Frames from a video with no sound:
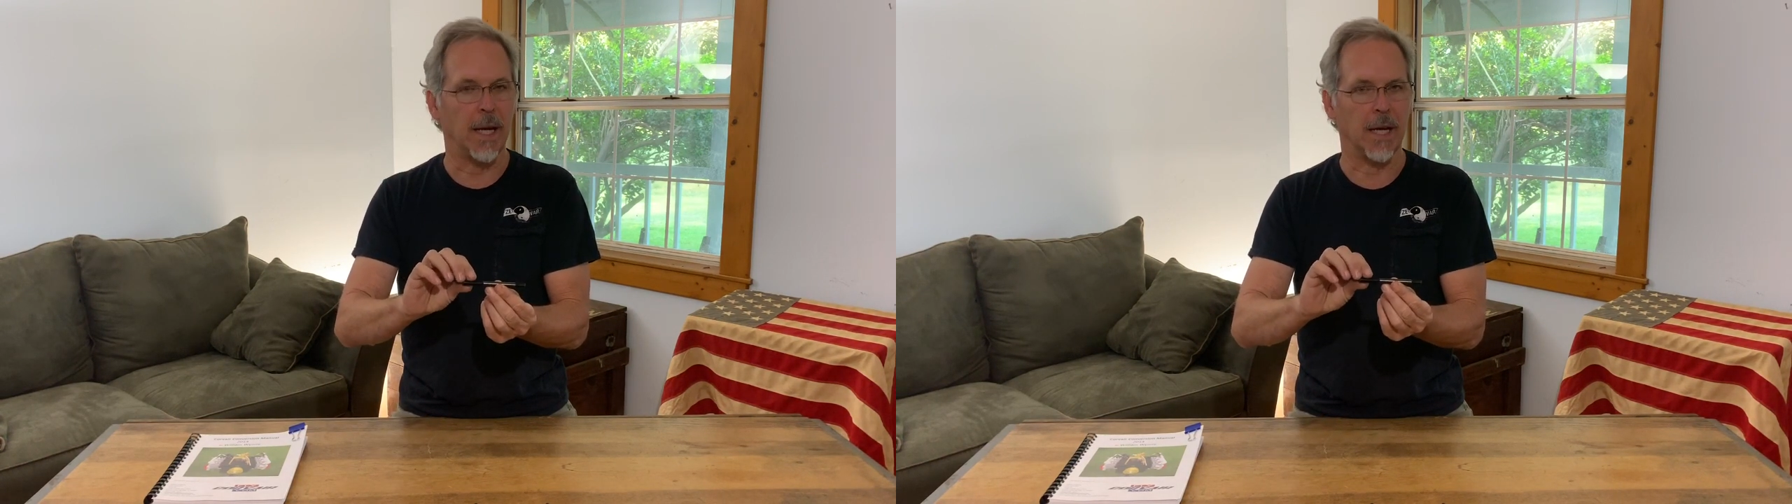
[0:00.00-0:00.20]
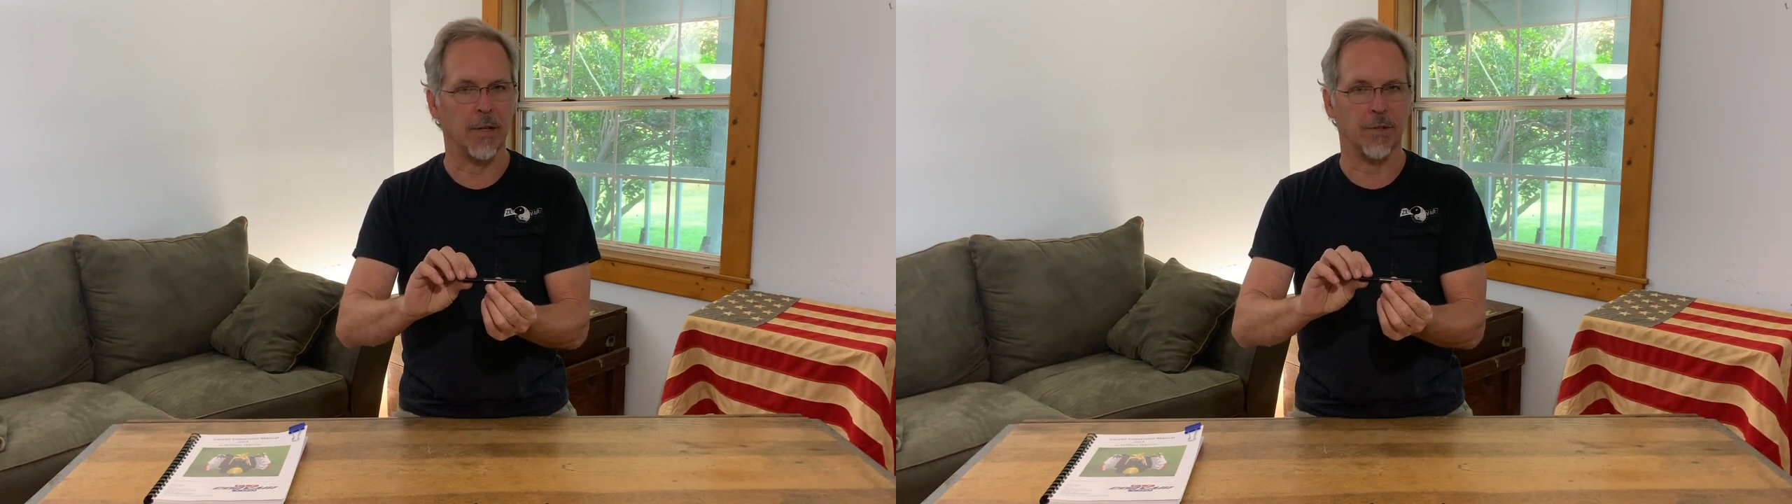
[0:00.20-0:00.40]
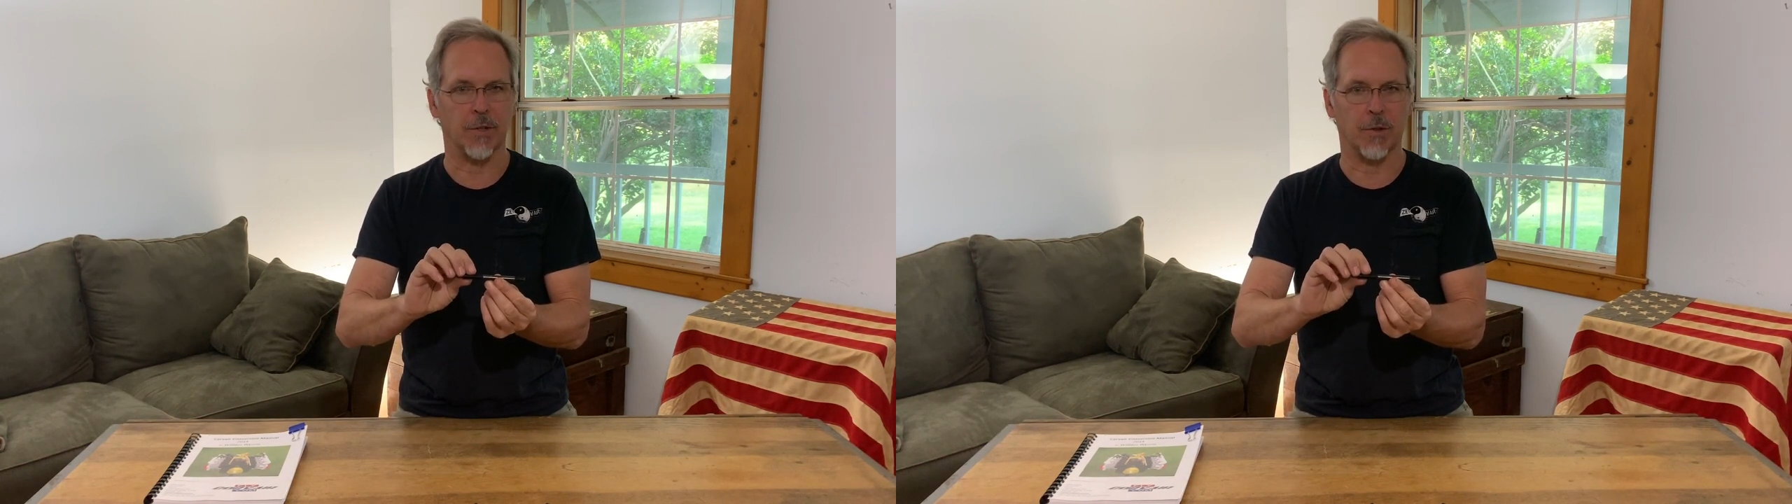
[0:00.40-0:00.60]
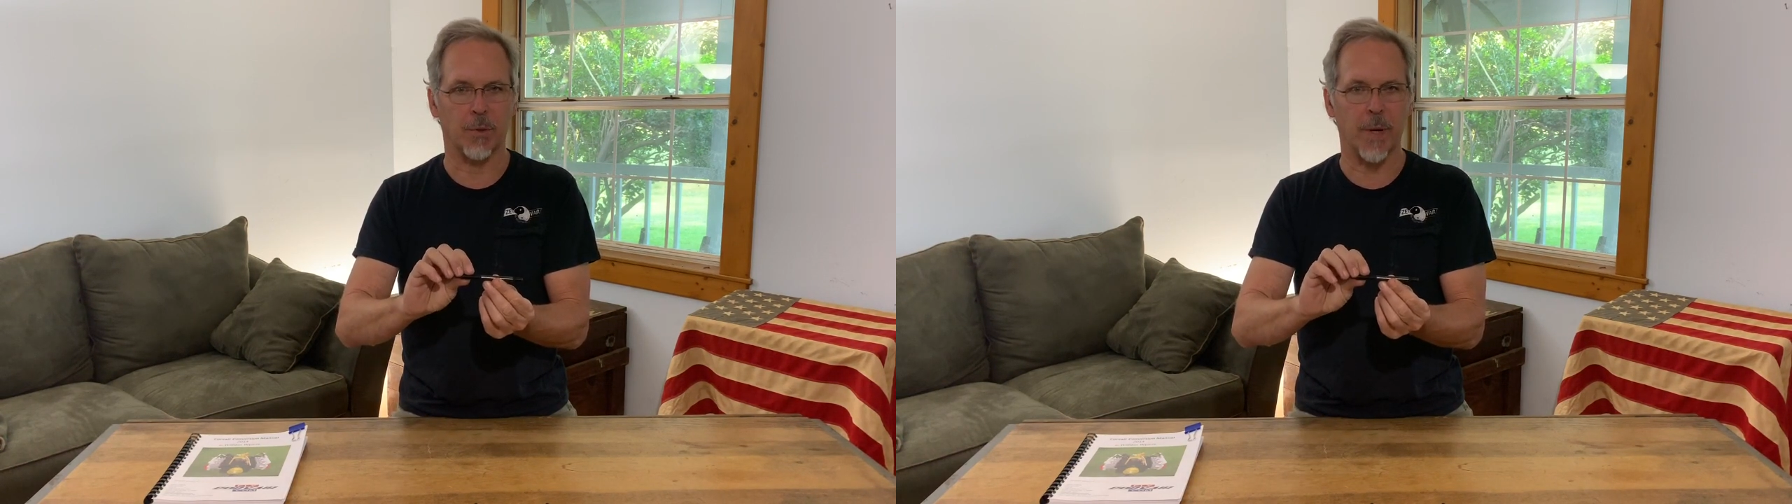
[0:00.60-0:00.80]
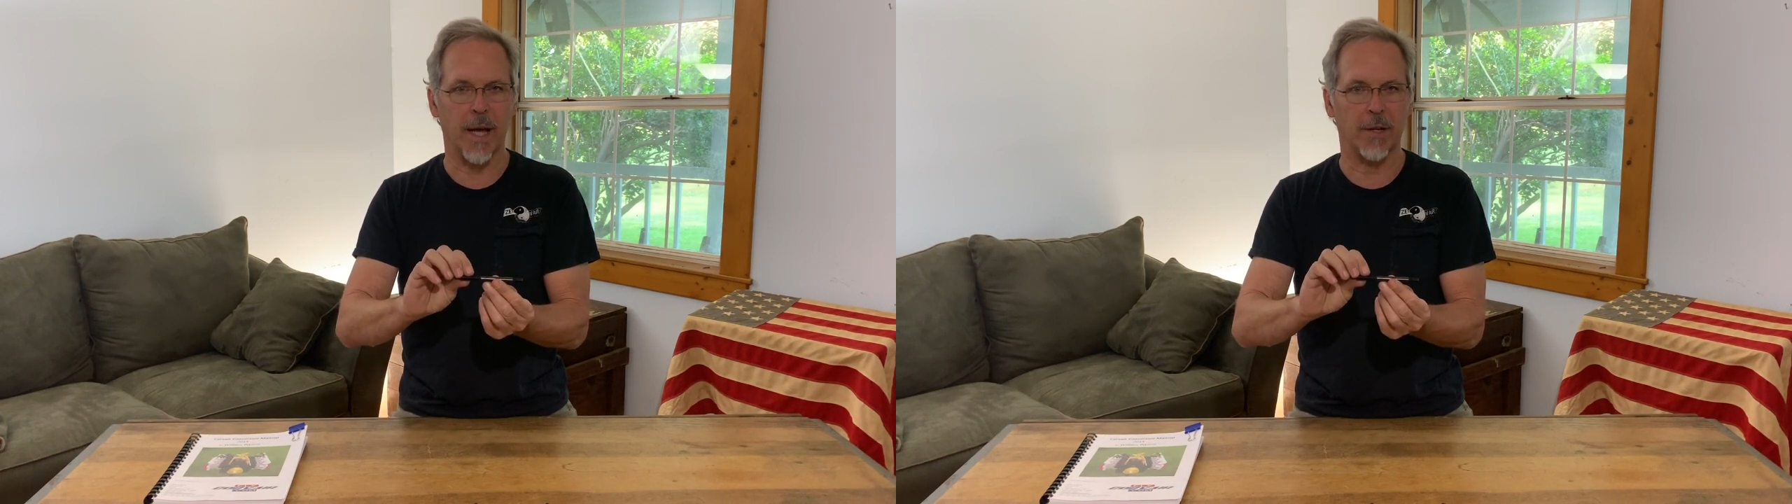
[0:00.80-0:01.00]
is
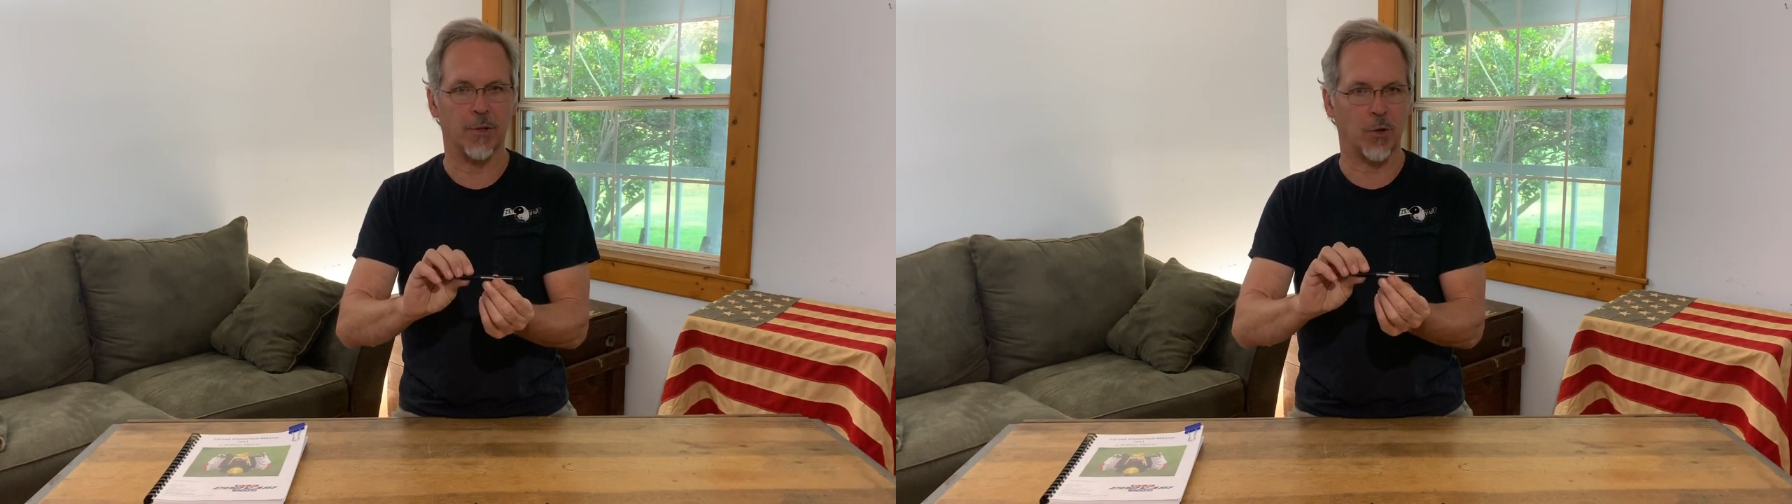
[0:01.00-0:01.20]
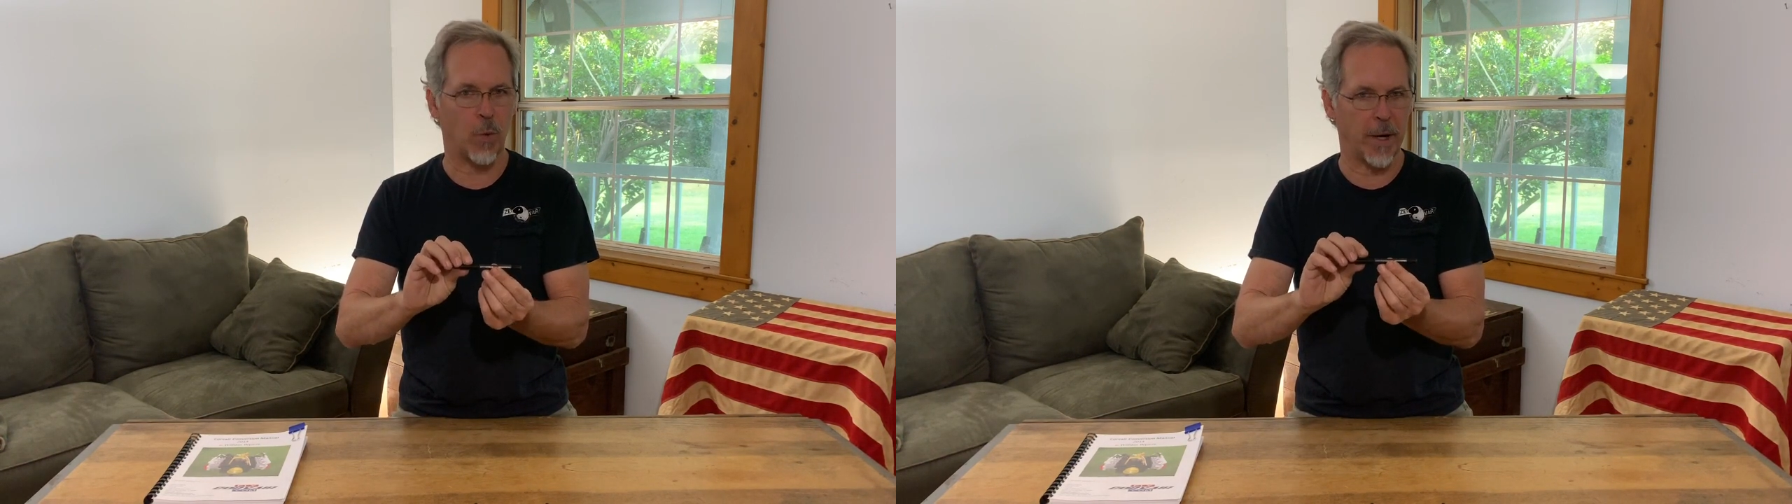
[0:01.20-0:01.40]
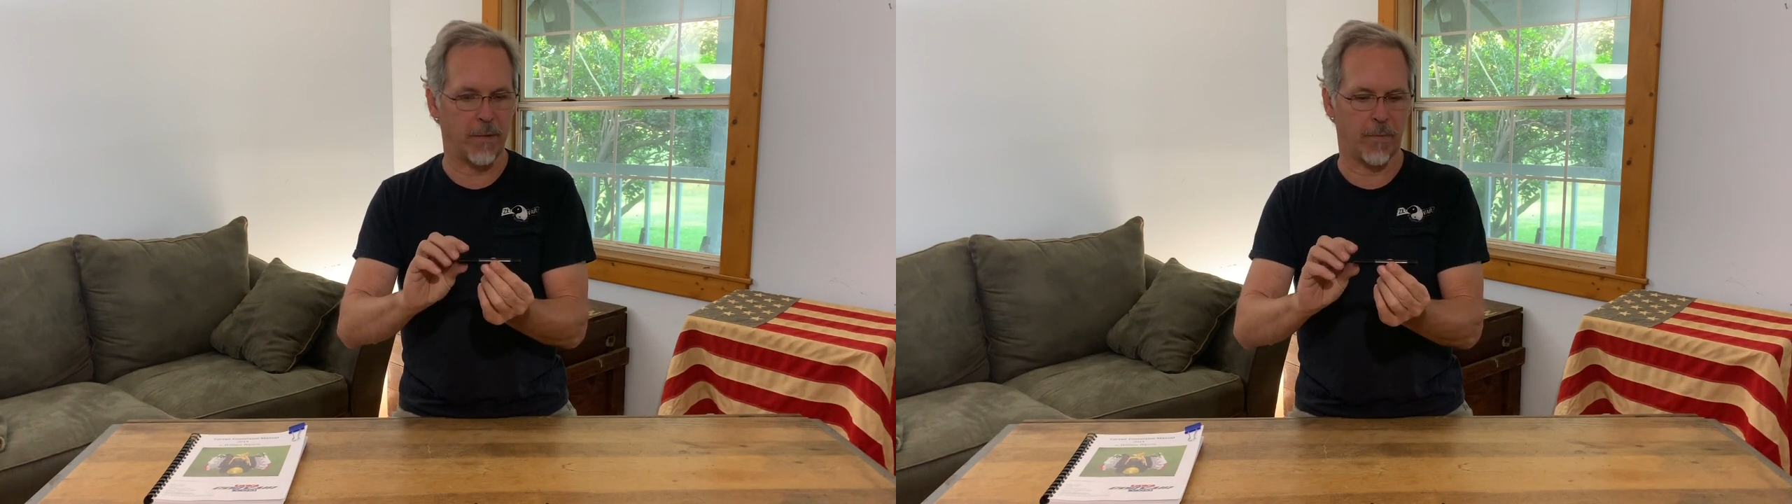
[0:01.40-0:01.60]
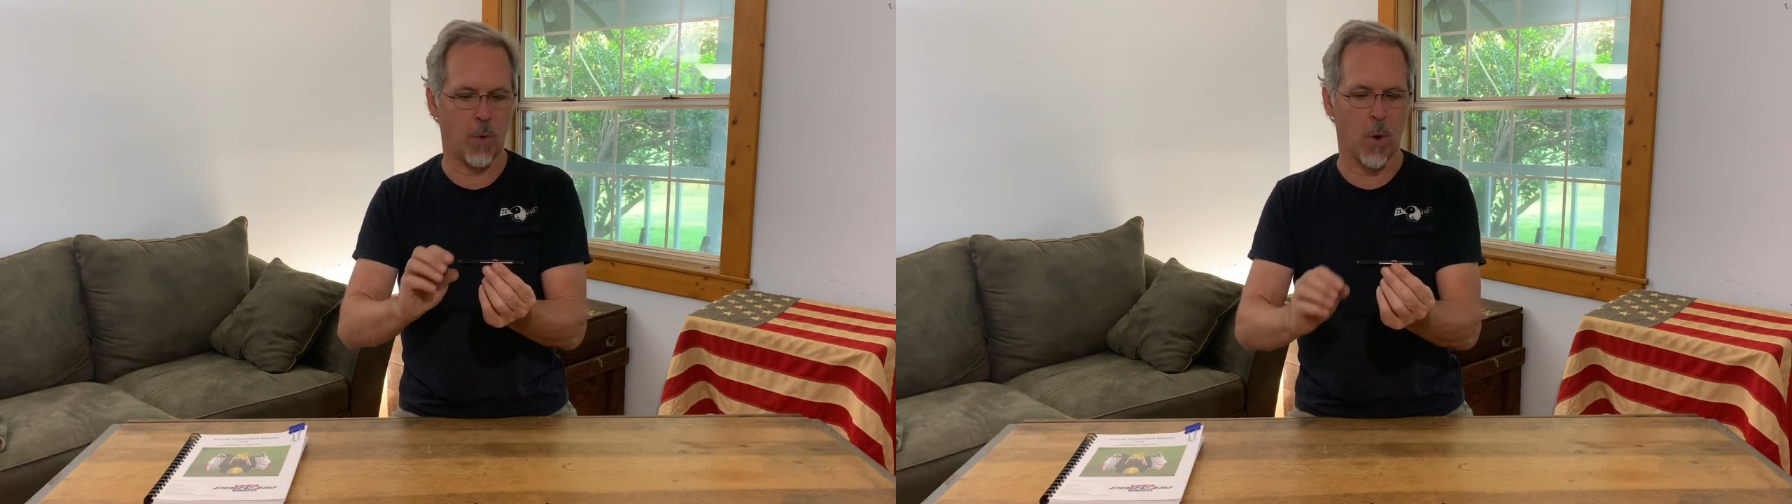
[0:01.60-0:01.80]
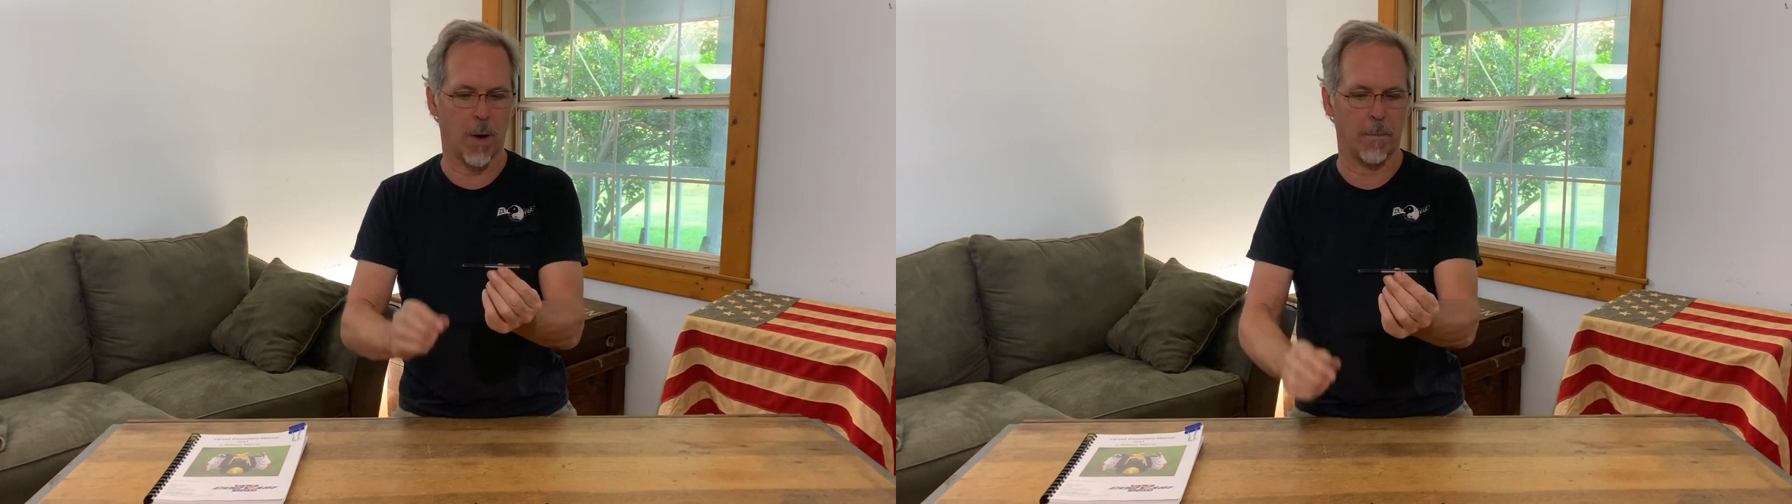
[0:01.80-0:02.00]
3/8
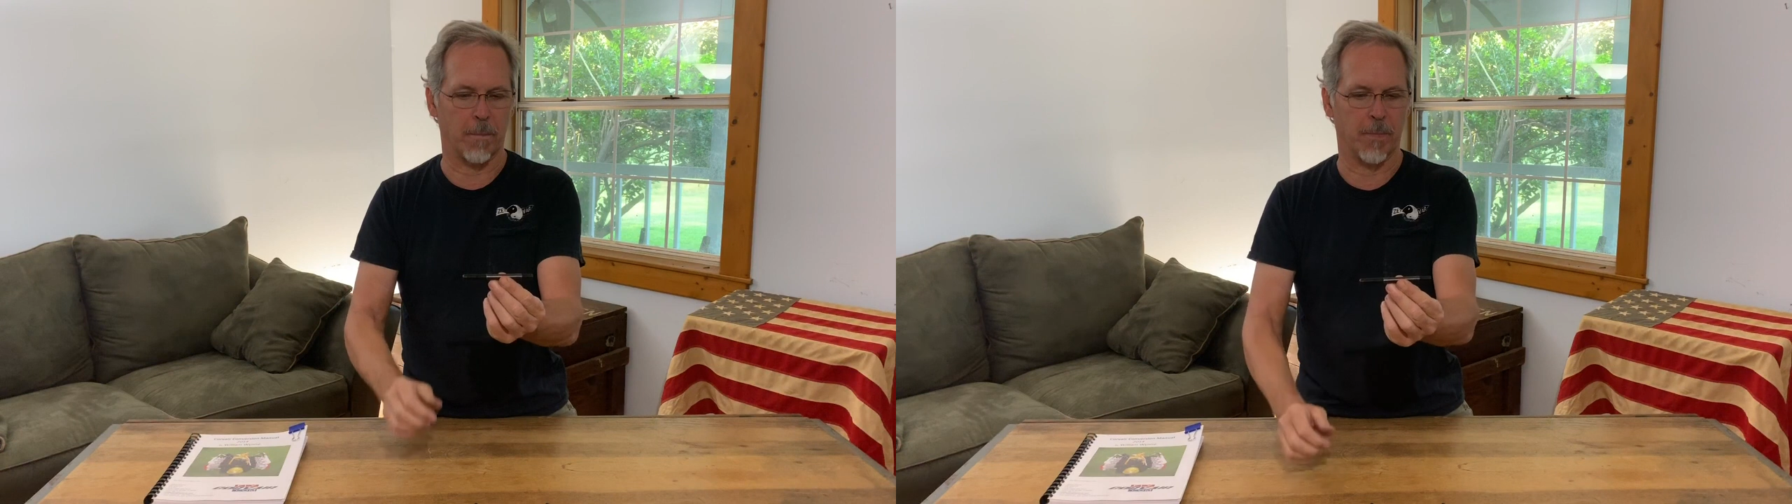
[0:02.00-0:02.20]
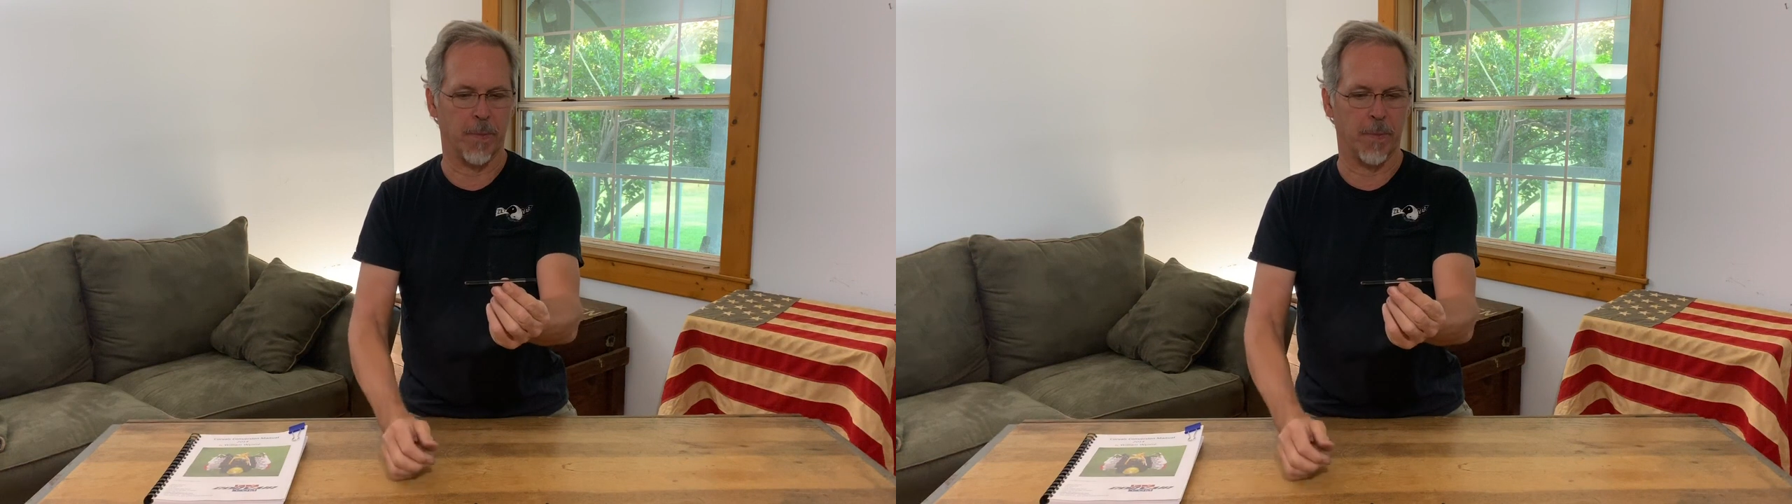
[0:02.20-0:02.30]
24.